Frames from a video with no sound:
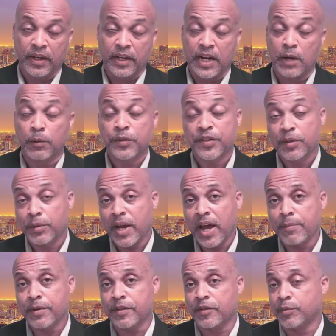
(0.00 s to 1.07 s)
Now we'll see what
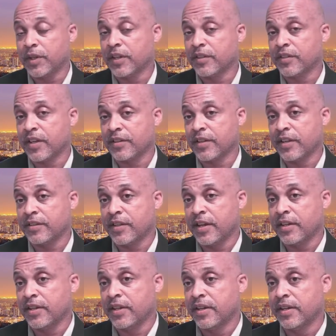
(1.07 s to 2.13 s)
happens, because as I
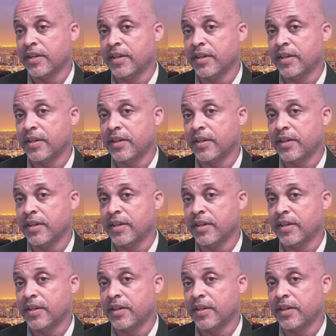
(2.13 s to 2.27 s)
said,